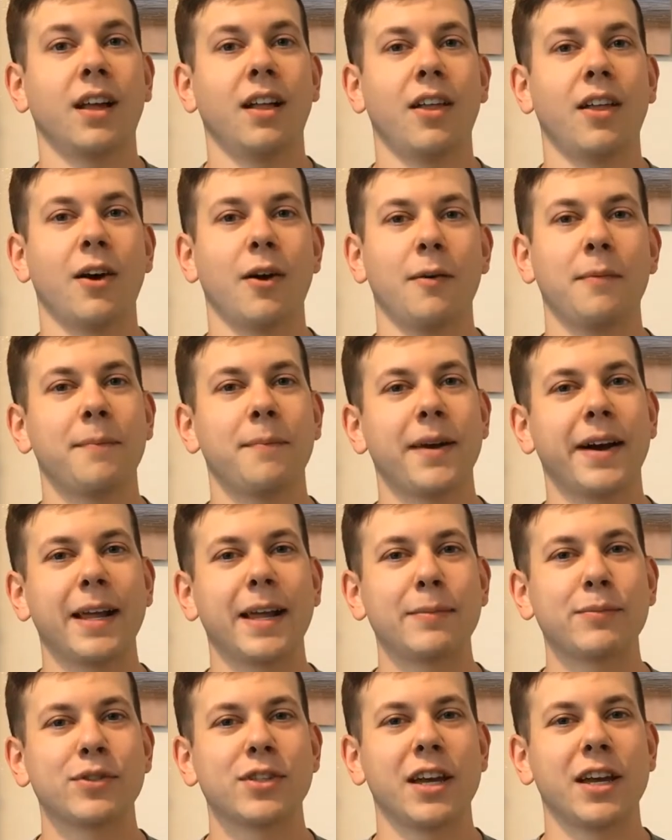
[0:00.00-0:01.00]
Hello, my
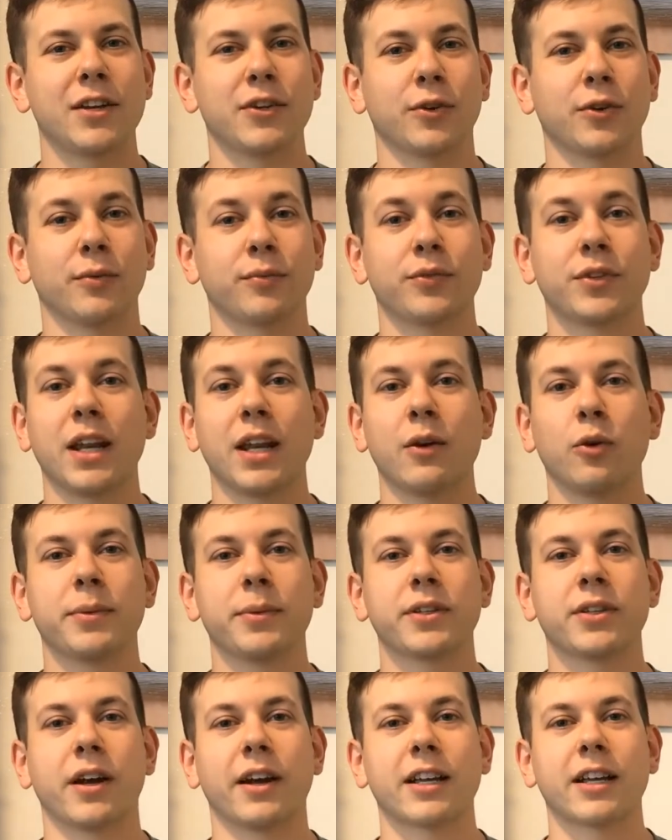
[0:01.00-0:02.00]
name's Daniel. Today we'll
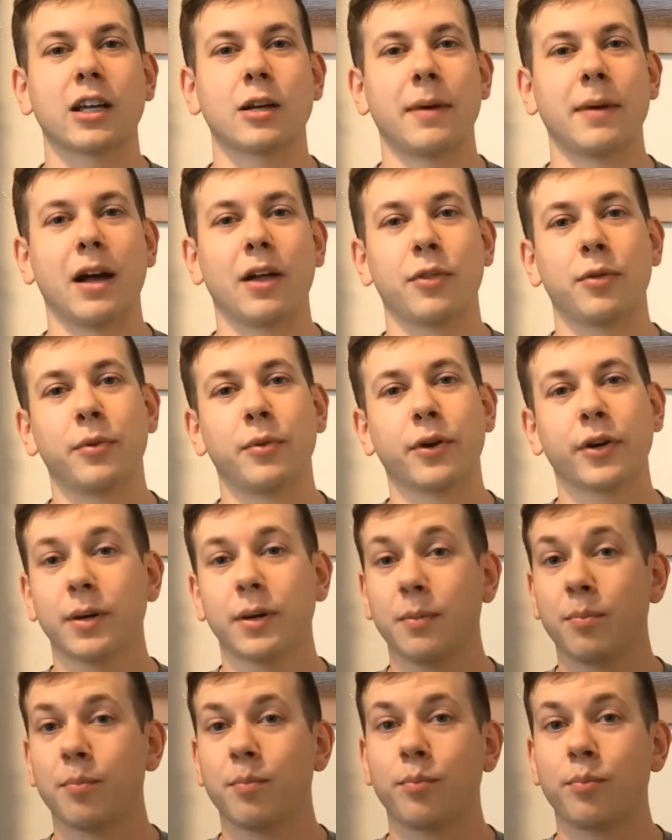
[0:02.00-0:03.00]
be talking about the
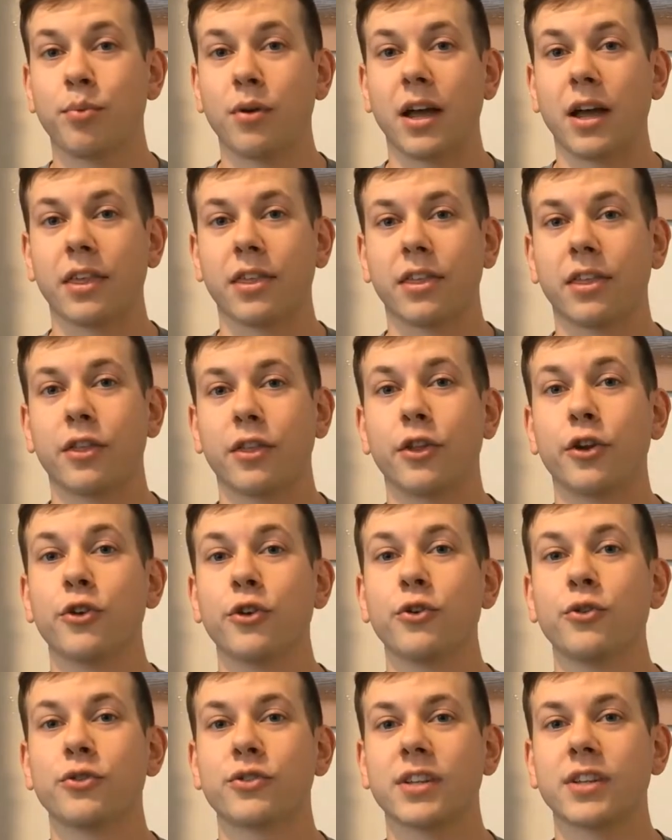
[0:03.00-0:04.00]
book Breath, The
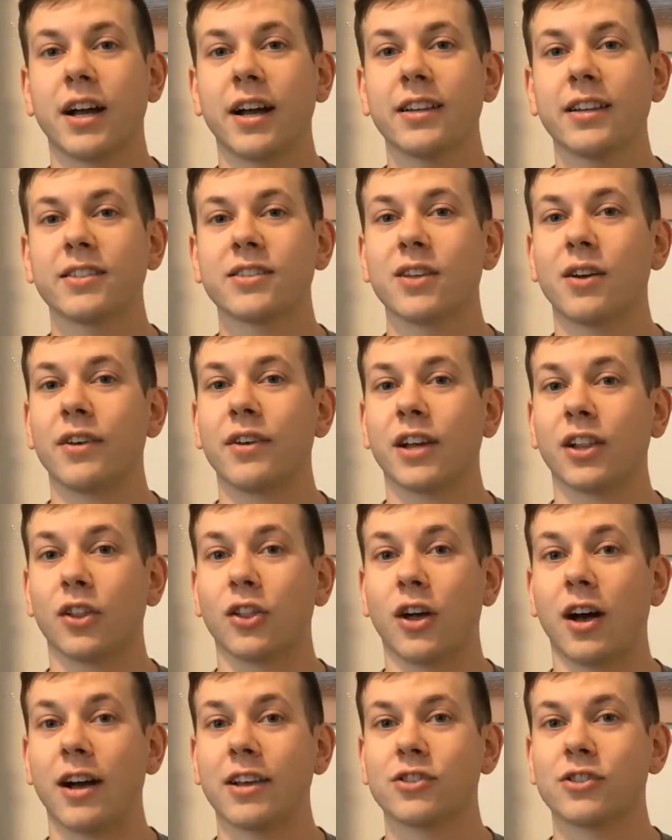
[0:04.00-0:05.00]
New Science of a
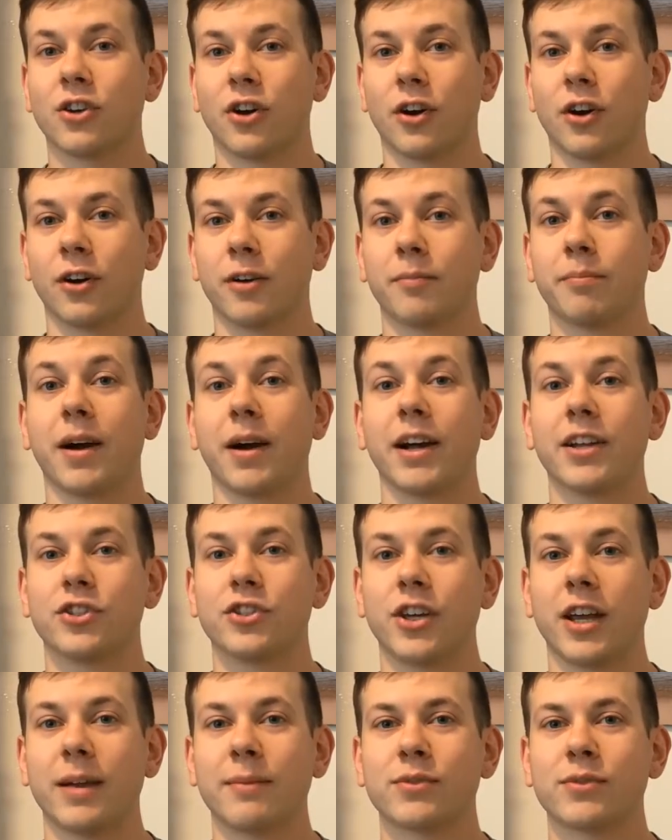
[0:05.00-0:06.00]
Lost Art by
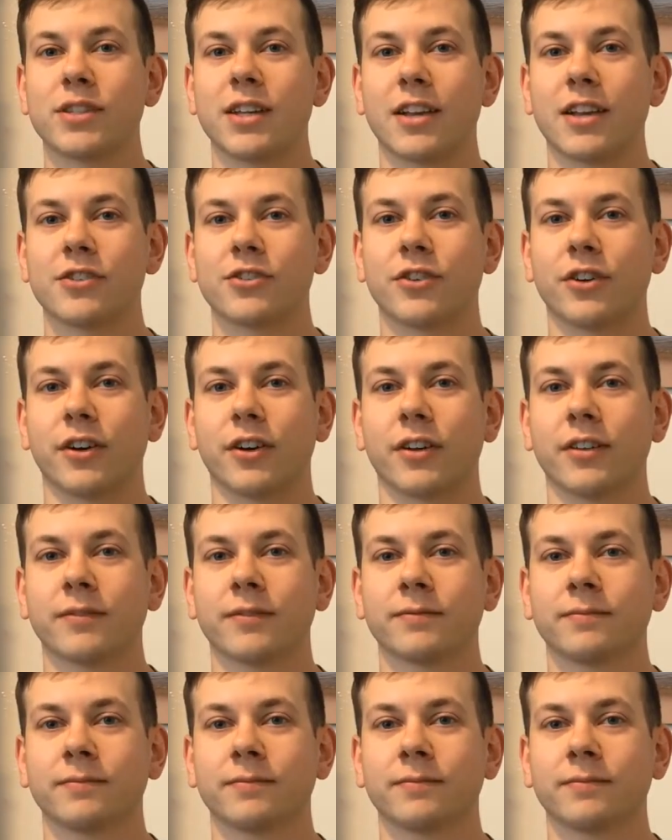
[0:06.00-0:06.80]
James Nestor.